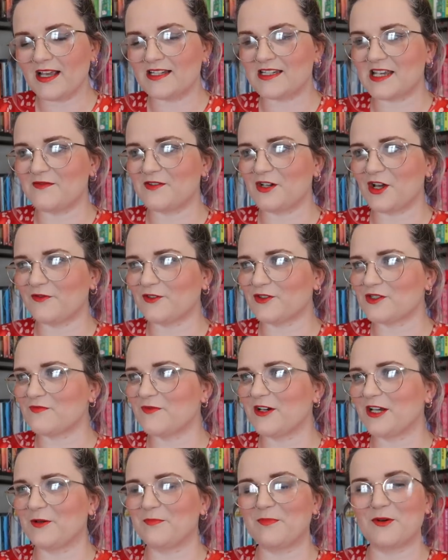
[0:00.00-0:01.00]
Dave and I have got
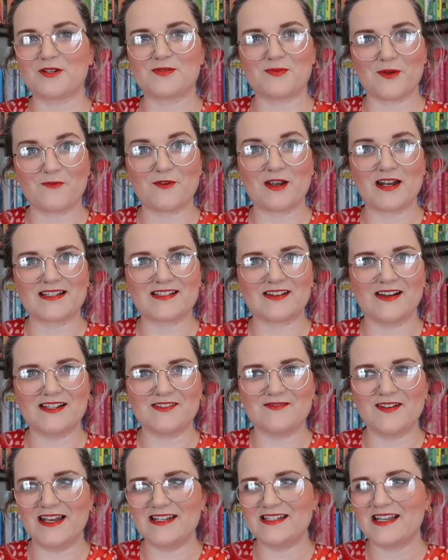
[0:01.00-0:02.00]
some really good books we're really
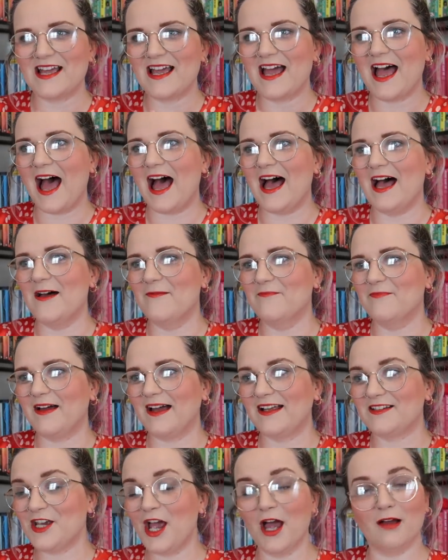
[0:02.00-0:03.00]
excited to read, um,
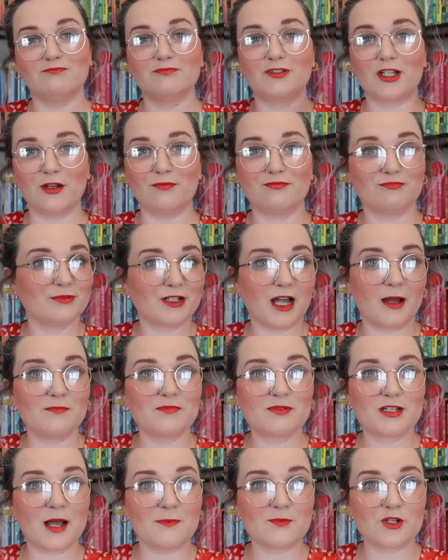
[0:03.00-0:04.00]
and yeah, so
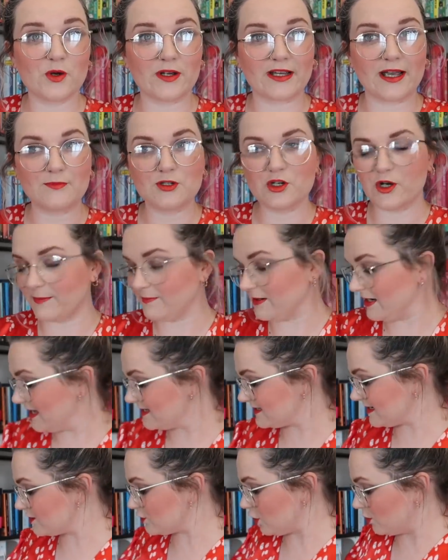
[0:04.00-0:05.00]
come come join, come join. But
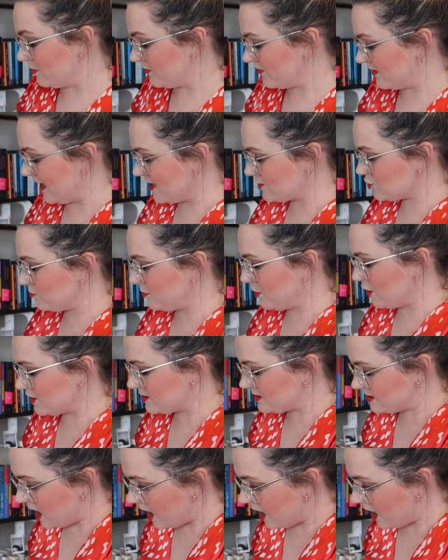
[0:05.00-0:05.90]
let's get on with the actual books.